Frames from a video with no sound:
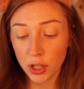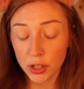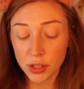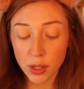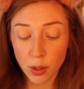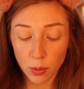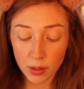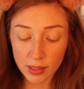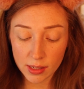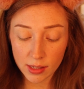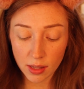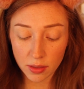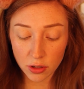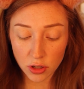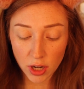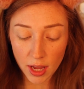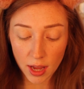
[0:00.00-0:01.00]
So this is
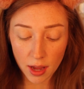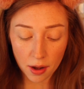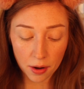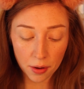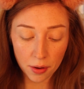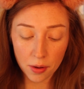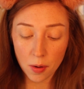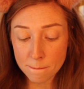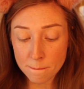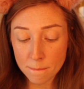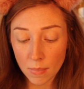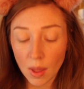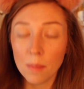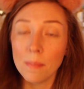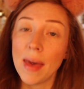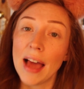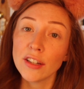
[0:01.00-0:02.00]
in the shade
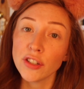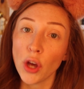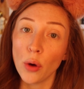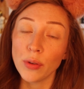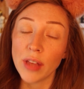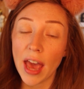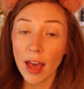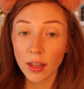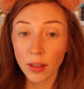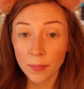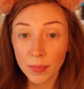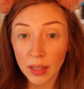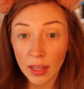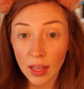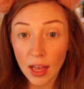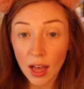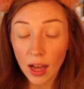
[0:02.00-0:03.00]
Matte Cognac.
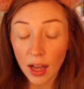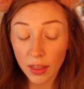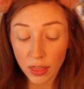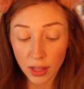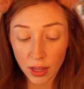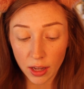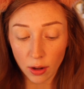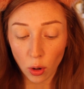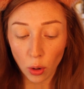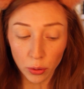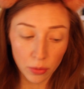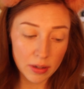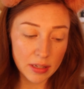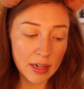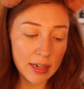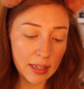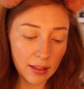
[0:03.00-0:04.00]
The only
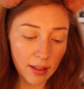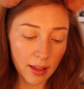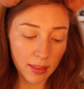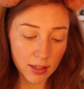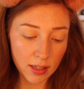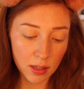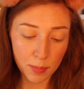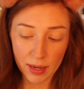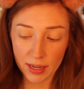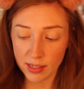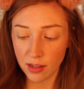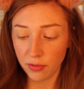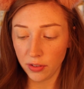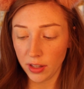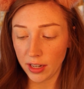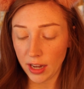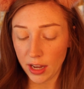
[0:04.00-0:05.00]
reason I didn't like this is because
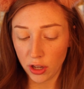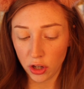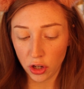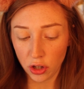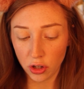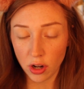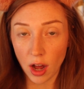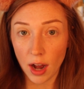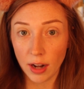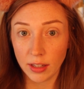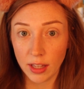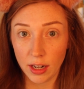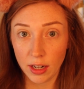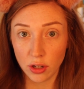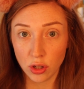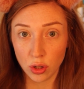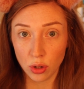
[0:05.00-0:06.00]
I feel like I could not
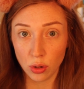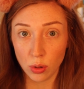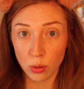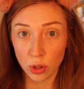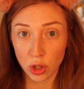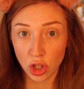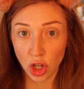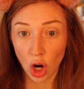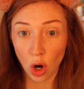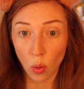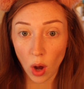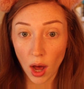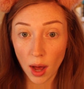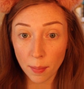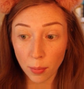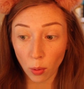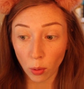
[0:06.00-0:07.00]
get it to show
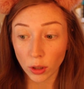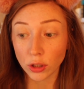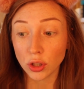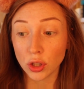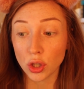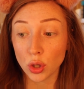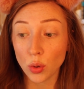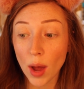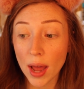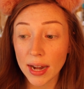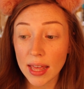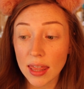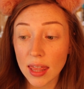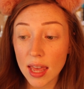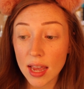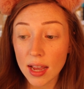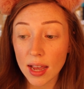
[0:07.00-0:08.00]
up or do
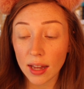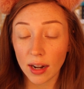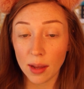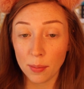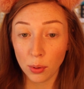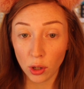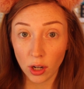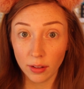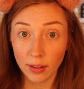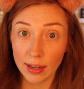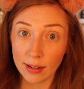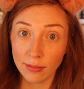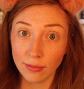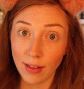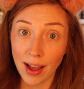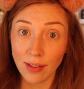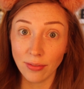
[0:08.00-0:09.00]
anything, and I put on
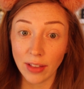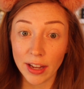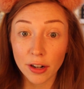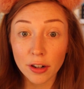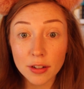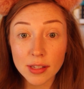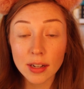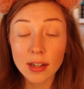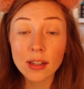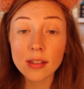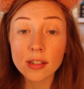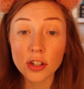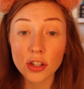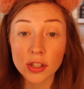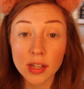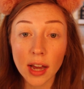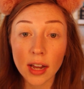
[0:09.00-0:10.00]
like 5 layers and it
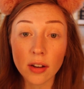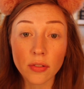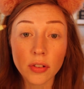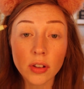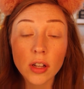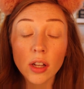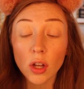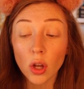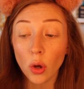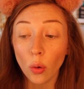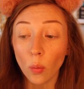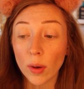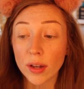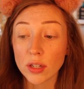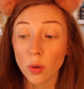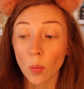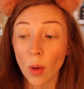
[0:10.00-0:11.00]
just kind of
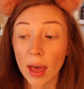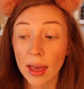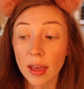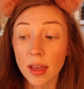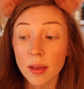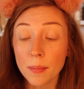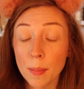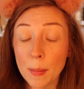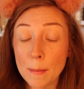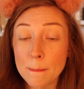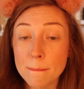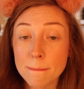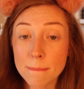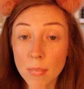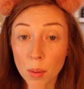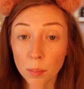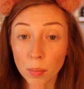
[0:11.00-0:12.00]
went away.
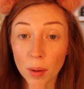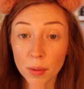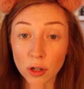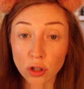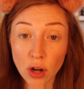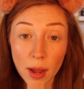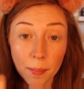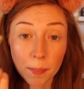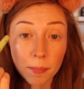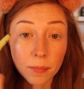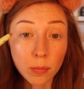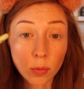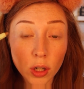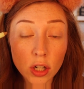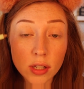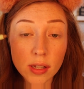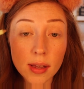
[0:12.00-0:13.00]
But I'm going to try.
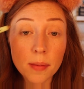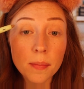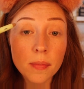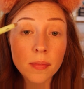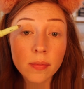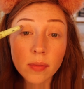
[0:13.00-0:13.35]
We're going to see.